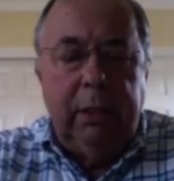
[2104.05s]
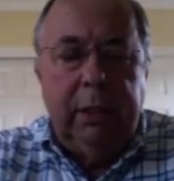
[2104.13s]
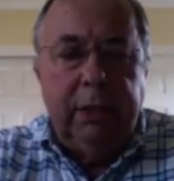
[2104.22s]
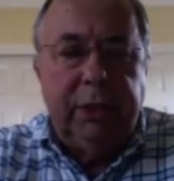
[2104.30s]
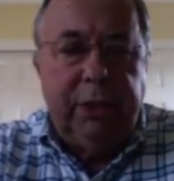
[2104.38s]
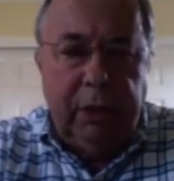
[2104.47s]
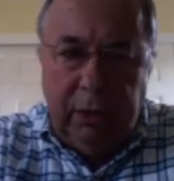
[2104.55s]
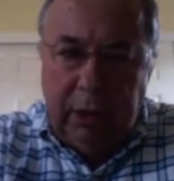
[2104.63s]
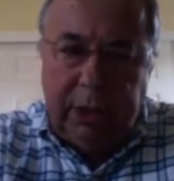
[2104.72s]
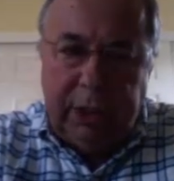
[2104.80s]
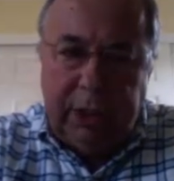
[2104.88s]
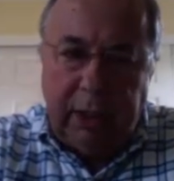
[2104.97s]
to
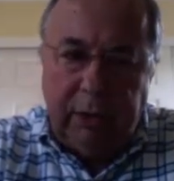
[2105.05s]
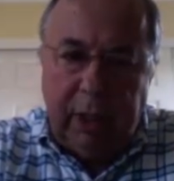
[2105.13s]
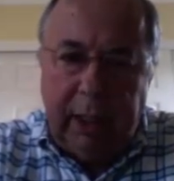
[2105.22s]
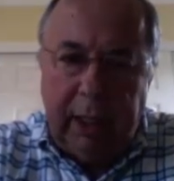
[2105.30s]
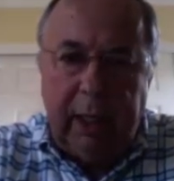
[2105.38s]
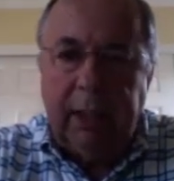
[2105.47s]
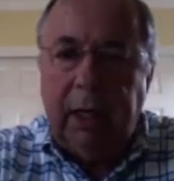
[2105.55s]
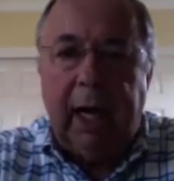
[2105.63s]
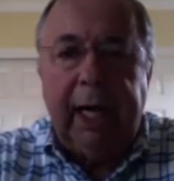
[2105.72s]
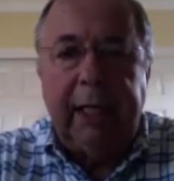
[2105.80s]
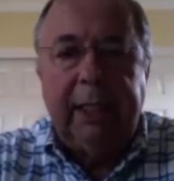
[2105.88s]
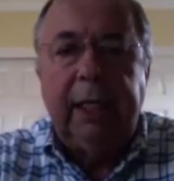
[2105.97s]
student-centric, and
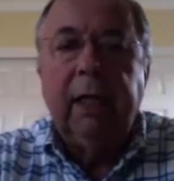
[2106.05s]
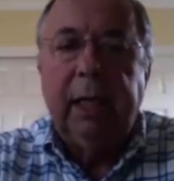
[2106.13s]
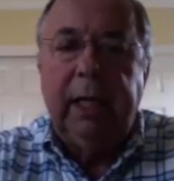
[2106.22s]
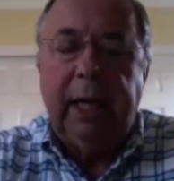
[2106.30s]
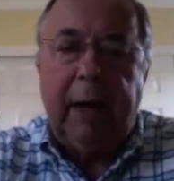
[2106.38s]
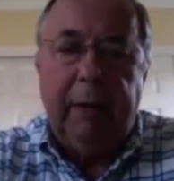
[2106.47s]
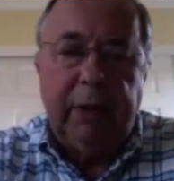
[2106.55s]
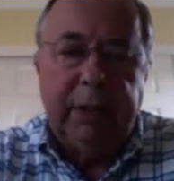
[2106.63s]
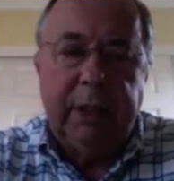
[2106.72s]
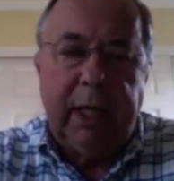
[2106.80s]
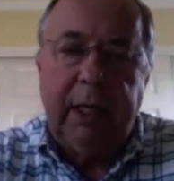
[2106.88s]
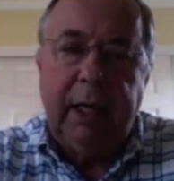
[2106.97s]
ideally, I would
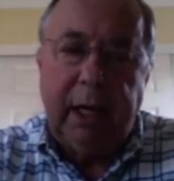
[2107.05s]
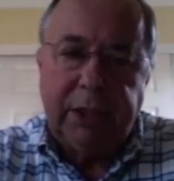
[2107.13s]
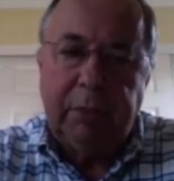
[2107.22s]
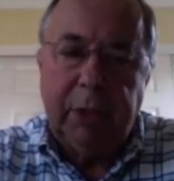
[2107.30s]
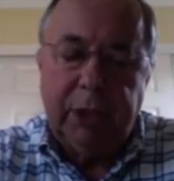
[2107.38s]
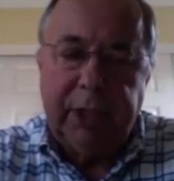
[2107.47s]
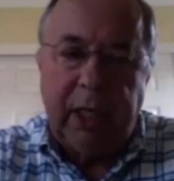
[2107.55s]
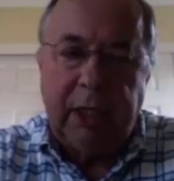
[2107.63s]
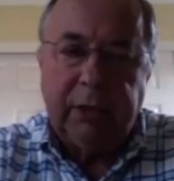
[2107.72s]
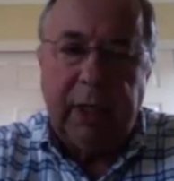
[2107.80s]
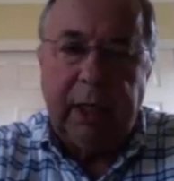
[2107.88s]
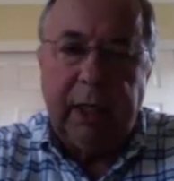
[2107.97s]
say
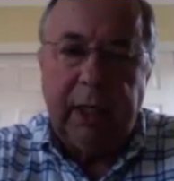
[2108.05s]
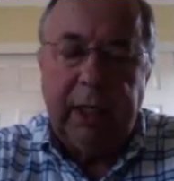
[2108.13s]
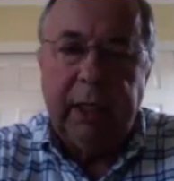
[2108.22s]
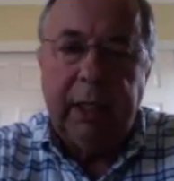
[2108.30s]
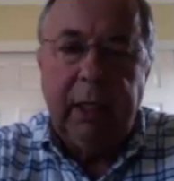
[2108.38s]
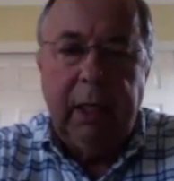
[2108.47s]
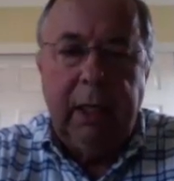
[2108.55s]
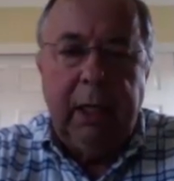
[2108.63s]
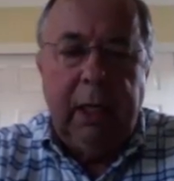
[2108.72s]
customer-centric, in that